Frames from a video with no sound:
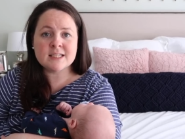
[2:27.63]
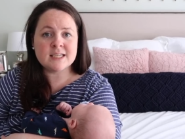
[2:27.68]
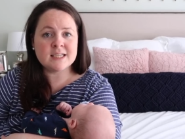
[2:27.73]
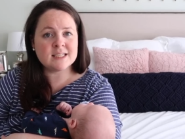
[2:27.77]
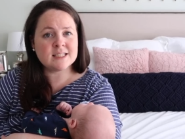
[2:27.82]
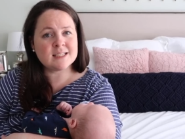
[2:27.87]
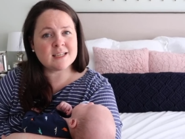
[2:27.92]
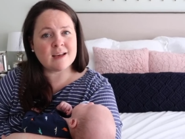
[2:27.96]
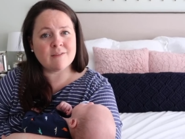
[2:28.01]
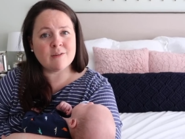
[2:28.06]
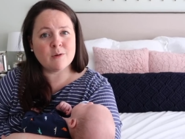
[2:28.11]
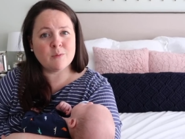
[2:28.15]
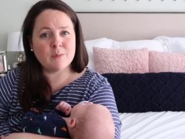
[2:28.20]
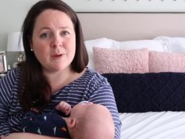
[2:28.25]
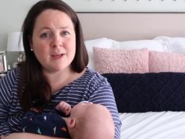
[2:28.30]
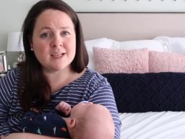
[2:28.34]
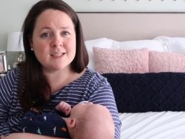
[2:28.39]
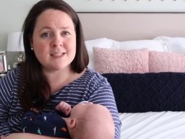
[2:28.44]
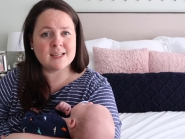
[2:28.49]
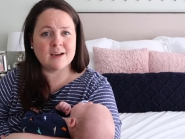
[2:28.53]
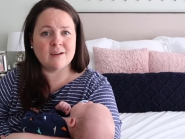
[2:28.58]
He's seven
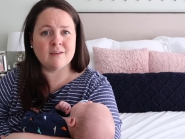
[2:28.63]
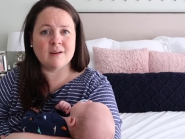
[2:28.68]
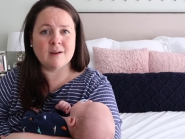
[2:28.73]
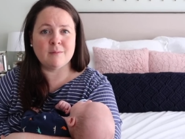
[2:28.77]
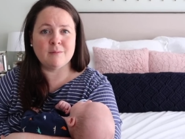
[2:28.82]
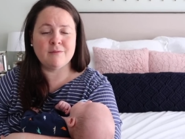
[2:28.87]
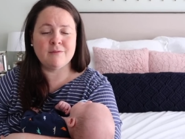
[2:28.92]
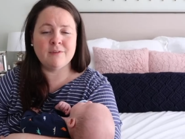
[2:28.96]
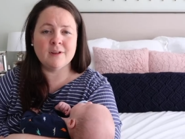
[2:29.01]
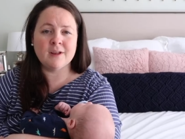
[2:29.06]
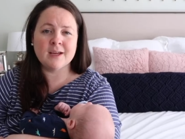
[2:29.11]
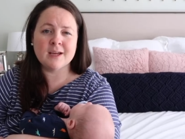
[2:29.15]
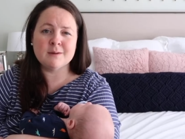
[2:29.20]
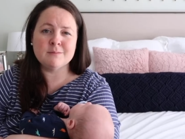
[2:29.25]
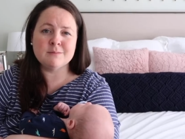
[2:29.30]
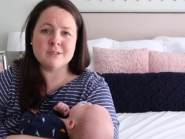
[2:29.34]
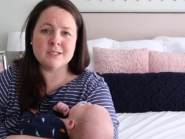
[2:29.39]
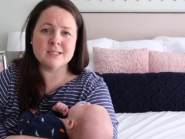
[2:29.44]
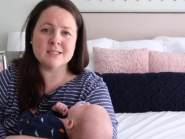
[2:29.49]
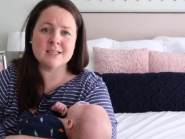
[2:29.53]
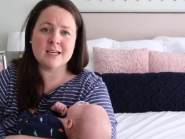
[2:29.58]
weeks now, and I feel like
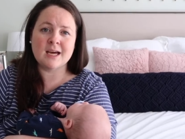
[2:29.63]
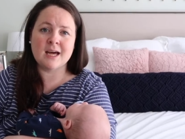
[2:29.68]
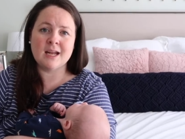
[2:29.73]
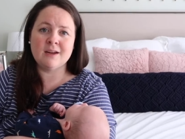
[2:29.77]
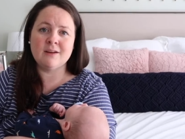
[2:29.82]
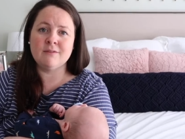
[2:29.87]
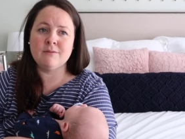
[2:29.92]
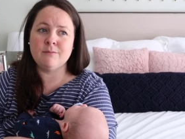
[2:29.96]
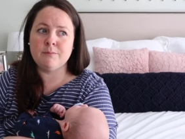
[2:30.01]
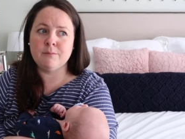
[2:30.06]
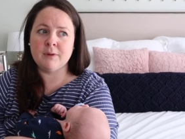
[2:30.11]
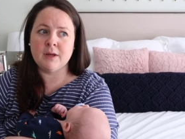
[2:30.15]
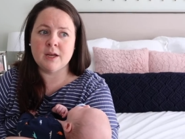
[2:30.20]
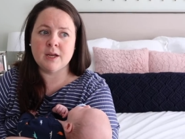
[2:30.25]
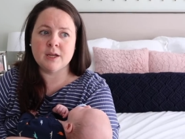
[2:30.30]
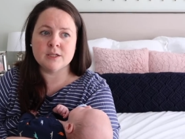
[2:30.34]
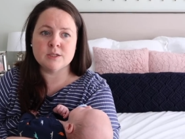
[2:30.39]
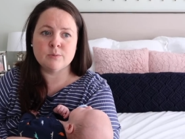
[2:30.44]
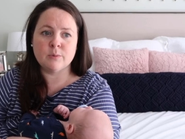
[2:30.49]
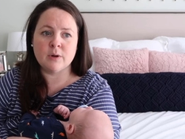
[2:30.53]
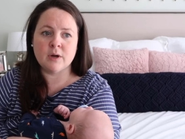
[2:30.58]
I'm just kind of
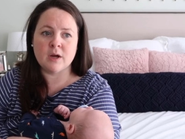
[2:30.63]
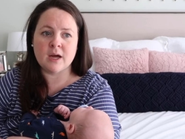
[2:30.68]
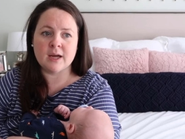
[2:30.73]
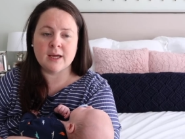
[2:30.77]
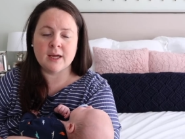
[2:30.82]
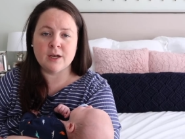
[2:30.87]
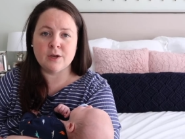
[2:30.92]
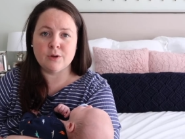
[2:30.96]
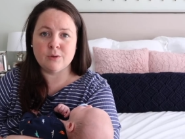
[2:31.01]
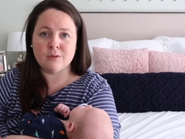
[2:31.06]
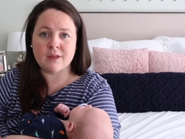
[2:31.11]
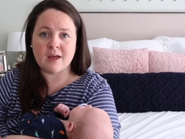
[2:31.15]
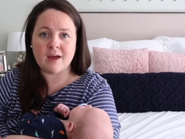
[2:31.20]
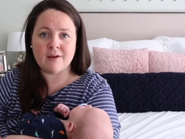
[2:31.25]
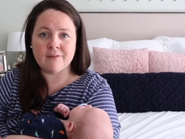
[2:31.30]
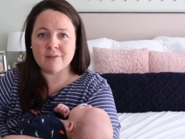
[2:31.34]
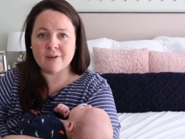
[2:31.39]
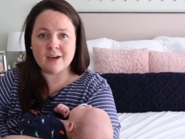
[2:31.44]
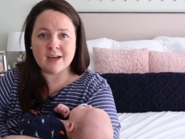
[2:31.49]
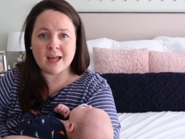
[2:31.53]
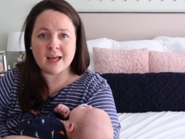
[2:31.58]
getting to where I can do the
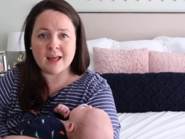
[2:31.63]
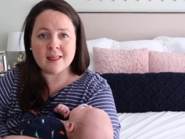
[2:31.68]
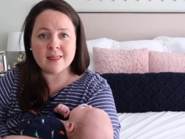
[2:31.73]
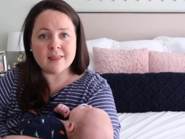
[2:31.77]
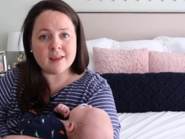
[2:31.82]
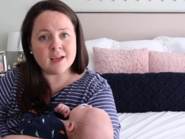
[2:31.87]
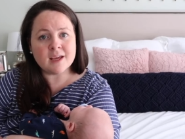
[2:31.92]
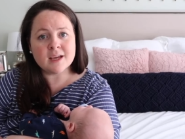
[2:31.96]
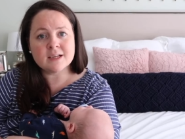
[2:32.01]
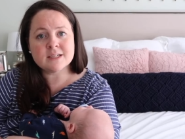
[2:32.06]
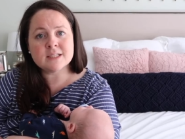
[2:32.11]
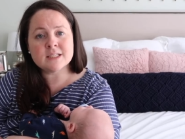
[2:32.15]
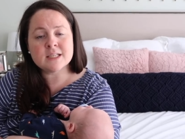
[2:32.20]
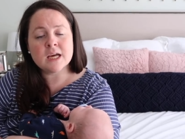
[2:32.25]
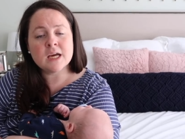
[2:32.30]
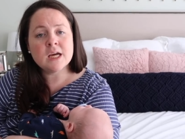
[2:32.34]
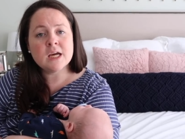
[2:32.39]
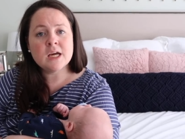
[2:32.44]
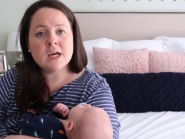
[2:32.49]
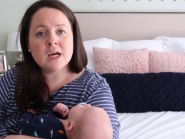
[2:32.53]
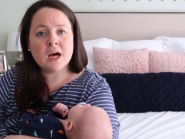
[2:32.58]
everyday things
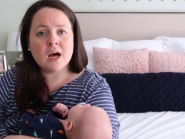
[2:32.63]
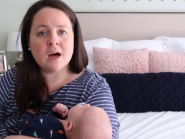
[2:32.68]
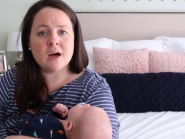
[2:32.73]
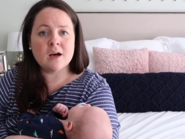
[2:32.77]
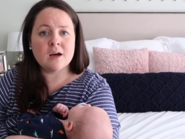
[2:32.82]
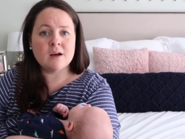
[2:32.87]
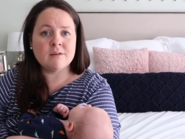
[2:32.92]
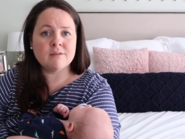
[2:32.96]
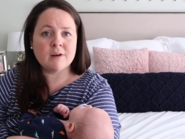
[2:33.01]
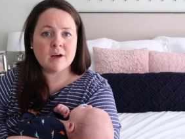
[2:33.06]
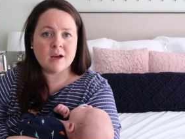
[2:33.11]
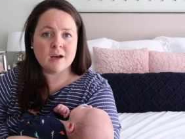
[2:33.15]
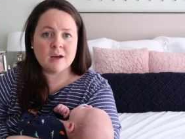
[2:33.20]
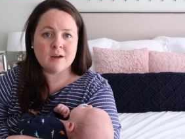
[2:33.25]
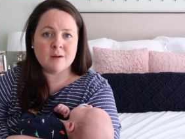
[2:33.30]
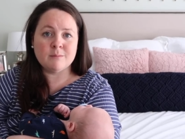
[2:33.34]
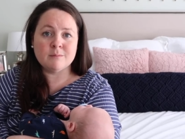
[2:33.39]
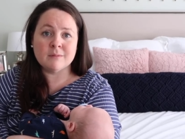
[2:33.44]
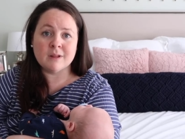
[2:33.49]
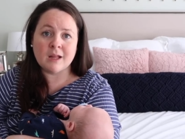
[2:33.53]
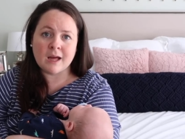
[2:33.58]
of
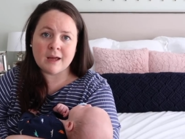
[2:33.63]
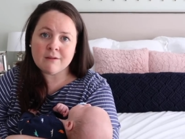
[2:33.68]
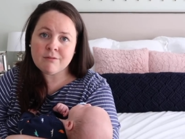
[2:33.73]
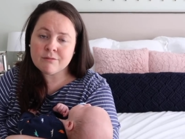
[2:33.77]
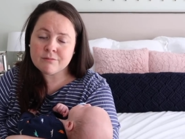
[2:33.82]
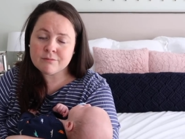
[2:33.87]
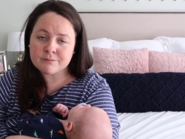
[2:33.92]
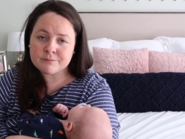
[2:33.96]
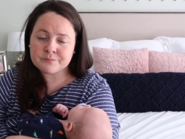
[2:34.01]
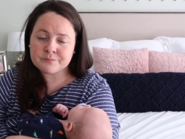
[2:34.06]
um, life,